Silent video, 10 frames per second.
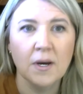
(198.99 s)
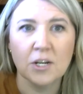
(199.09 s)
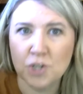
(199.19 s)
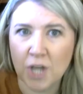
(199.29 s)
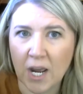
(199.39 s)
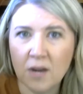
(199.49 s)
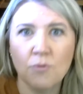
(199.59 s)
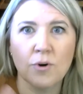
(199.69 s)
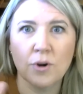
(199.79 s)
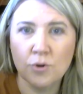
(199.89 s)
a check,
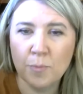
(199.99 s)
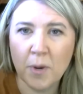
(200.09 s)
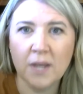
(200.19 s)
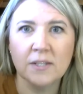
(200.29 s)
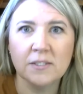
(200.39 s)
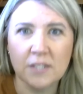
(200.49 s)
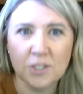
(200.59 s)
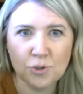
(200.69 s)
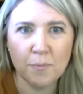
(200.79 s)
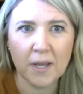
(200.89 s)
or a coupon that's
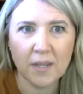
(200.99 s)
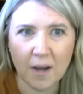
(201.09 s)
issued by the